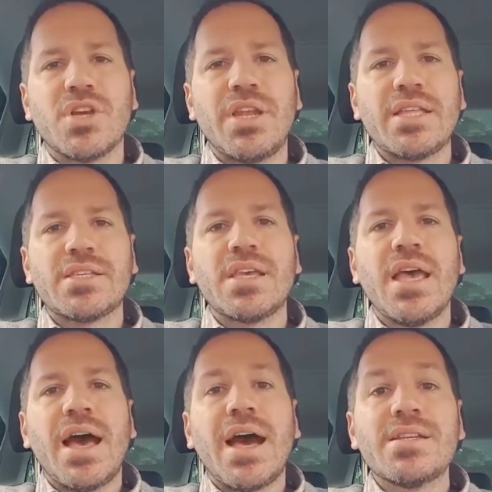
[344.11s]
So let's
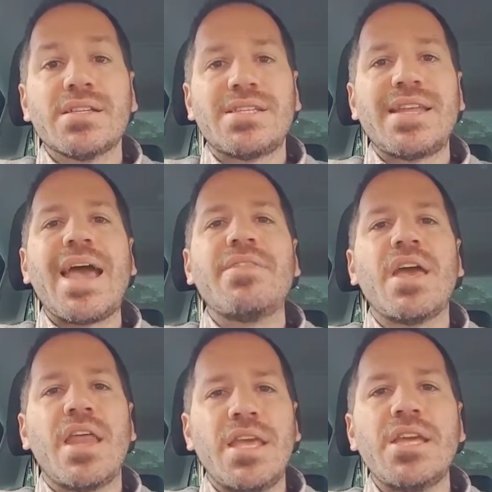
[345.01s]
understand
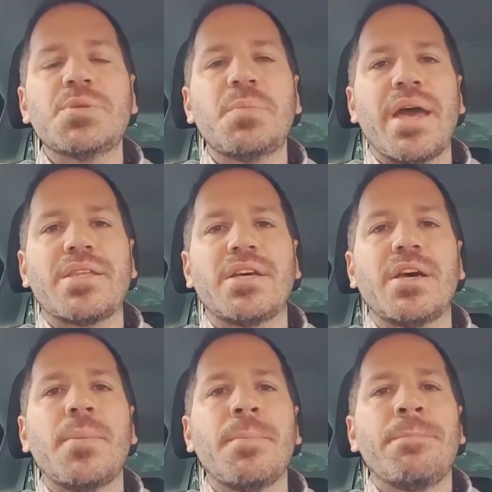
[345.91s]
their needs better